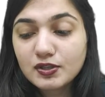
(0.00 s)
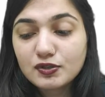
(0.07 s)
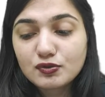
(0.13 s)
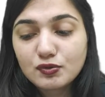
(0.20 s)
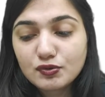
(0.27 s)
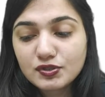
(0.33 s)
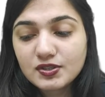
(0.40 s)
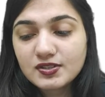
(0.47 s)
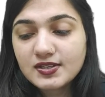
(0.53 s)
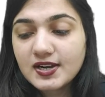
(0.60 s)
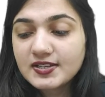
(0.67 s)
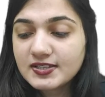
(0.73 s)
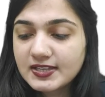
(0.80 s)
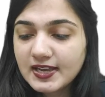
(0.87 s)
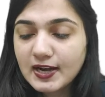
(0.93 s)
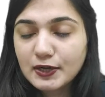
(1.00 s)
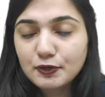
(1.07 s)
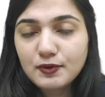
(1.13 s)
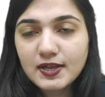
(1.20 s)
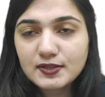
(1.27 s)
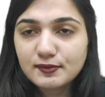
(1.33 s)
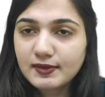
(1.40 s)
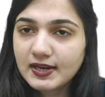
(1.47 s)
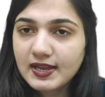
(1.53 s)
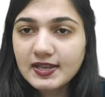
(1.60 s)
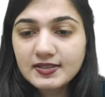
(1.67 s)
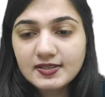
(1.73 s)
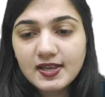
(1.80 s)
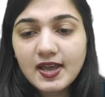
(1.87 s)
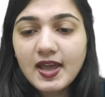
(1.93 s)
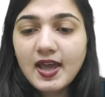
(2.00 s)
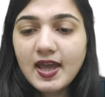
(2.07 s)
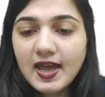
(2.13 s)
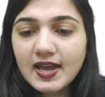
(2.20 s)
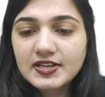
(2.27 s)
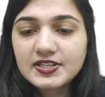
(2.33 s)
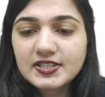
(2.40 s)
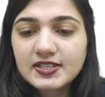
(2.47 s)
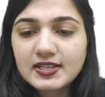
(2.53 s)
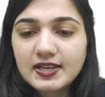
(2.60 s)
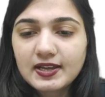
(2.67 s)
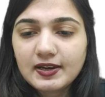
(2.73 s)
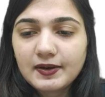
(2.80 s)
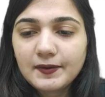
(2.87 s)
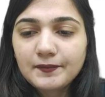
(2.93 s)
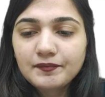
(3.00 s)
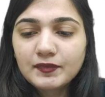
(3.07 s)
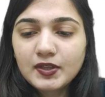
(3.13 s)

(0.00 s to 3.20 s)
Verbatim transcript: The sources are Cl2 as well as HCl.